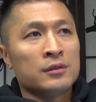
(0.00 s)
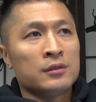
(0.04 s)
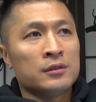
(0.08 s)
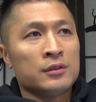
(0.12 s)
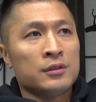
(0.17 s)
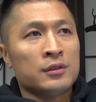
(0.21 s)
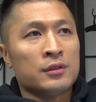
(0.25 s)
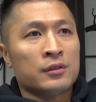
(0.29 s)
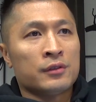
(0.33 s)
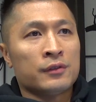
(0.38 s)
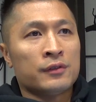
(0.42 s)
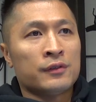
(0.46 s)

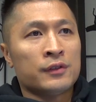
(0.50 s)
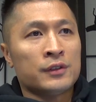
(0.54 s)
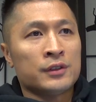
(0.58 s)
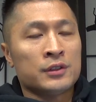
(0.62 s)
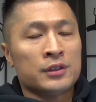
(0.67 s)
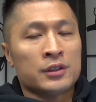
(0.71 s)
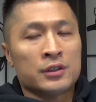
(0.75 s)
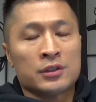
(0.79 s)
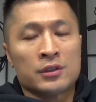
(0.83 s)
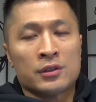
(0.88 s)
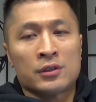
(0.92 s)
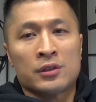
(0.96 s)
you know, for
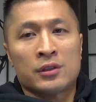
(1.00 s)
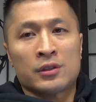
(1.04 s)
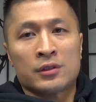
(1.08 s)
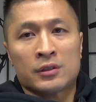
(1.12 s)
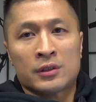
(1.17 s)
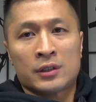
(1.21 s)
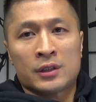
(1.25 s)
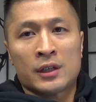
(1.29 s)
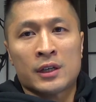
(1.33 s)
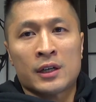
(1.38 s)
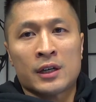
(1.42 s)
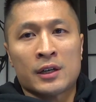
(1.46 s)
such a long
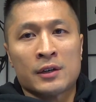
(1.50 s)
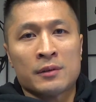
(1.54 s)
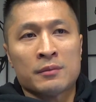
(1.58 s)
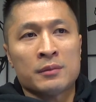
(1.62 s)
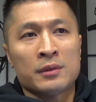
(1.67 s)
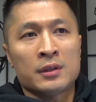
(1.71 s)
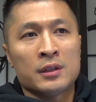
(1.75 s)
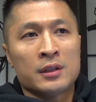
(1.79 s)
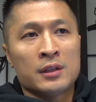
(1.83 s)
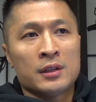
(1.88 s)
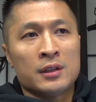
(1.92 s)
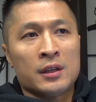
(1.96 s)
time,
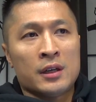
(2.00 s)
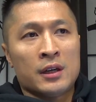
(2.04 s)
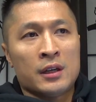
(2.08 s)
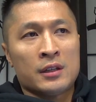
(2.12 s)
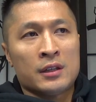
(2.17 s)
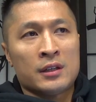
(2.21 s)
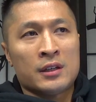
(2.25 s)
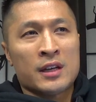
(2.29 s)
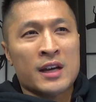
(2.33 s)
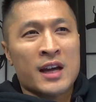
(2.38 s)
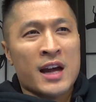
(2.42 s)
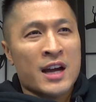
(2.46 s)
and
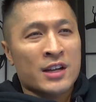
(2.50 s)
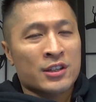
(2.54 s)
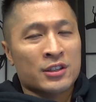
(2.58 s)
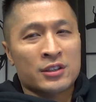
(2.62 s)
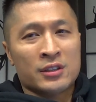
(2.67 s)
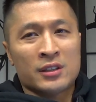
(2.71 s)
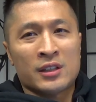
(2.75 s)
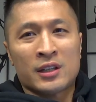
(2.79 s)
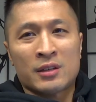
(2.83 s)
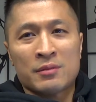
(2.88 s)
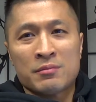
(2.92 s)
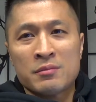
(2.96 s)
then
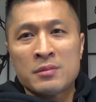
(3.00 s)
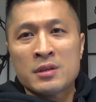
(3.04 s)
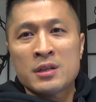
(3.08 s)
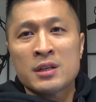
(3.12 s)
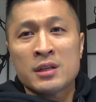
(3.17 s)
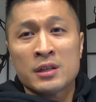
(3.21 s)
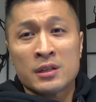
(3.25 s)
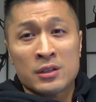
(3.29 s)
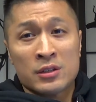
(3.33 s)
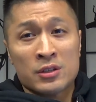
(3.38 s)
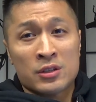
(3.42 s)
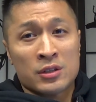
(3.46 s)
actually like
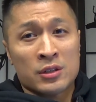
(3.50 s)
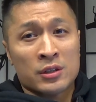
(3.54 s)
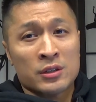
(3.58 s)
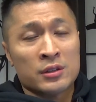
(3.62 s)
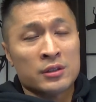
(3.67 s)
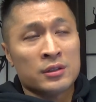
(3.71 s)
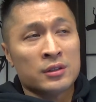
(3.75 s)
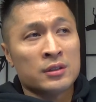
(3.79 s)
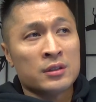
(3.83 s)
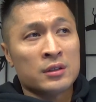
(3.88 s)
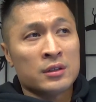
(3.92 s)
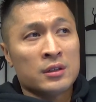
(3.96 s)
meeting each
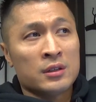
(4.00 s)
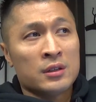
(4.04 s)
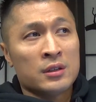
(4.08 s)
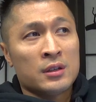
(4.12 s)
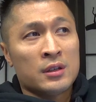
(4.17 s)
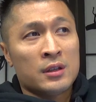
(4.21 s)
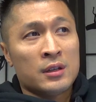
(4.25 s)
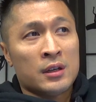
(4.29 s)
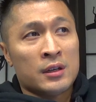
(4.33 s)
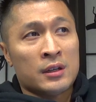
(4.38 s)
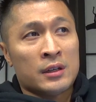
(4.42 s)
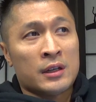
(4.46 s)
other,
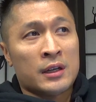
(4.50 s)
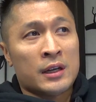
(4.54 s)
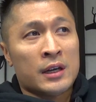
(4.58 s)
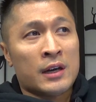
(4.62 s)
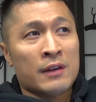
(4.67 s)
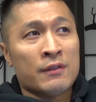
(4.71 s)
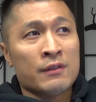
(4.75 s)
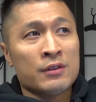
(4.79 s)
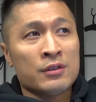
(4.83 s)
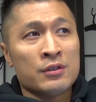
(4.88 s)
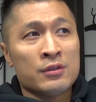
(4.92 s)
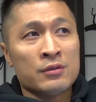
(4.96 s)
and then
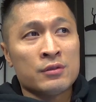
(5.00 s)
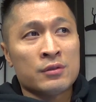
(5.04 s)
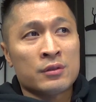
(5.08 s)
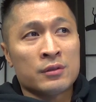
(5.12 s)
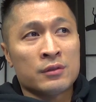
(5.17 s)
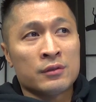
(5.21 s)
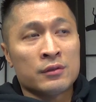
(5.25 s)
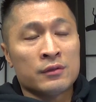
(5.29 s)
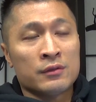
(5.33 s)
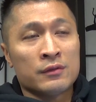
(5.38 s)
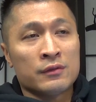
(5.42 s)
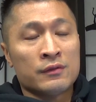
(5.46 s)
having you
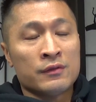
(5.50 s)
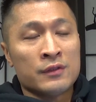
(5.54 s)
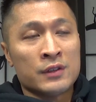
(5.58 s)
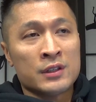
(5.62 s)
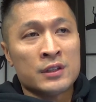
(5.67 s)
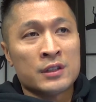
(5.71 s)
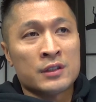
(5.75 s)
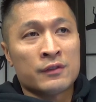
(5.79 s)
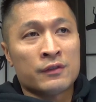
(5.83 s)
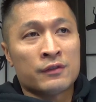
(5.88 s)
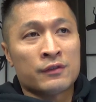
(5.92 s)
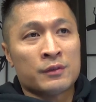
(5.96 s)

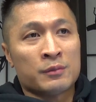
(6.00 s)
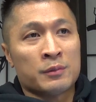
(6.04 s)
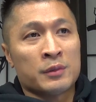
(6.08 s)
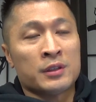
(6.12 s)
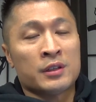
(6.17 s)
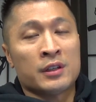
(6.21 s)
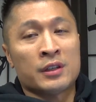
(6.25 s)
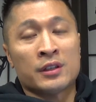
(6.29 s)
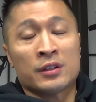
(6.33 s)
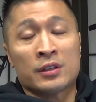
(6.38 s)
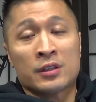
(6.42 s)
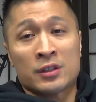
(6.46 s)
visit from
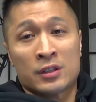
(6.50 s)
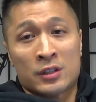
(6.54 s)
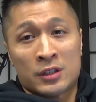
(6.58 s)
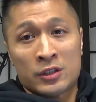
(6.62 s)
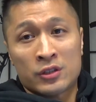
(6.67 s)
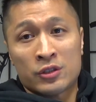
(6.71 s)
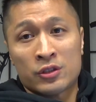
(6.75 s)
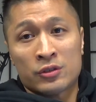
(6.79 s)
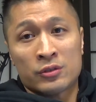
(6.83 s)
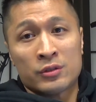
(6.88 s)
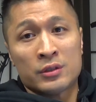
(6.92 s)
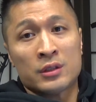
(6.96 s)
another
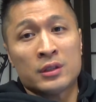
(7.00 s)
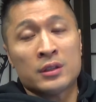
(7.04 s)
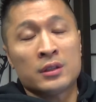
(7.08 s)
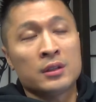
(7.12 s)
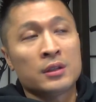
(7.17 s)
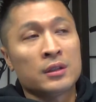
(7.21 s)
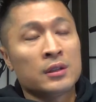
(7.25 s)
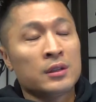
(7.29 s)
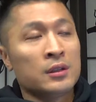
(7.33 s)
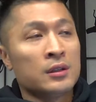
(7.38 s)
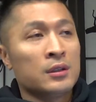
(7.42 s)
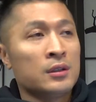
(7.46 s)
country,
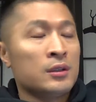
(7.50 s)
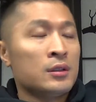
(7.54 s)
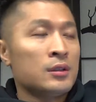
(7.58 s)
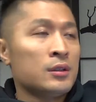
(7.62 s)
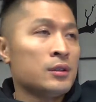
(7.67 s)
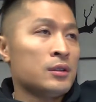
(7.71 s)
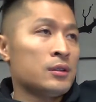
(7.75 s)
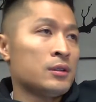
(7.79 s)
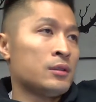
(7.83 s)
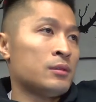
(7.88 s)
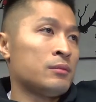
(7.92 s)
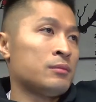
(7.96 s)

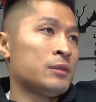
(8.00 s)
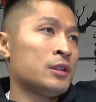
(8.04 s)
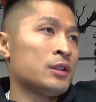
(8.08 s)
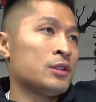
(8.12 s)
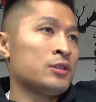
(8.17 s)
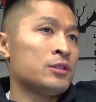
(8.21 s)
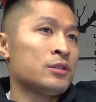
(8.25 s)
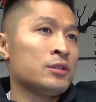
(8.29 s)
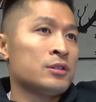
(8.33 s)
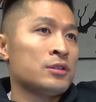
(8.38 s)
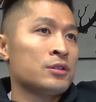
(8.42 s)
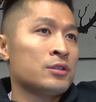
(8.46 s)
um,
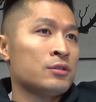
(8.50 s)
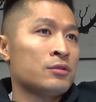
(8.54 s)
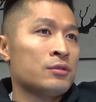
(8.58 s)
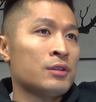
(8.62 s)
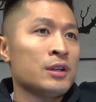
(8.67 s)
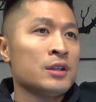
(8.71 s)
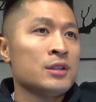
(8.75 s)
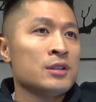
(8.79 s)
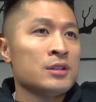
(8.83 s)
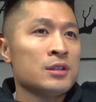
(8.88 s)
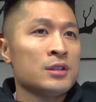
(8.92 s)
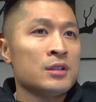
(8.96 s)
that's just
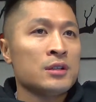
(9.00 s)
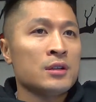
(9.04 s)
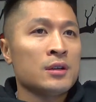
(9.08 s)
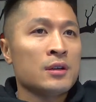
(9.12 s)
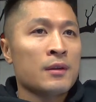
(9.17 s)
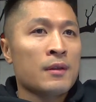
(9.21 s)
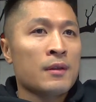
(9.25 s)
crazy,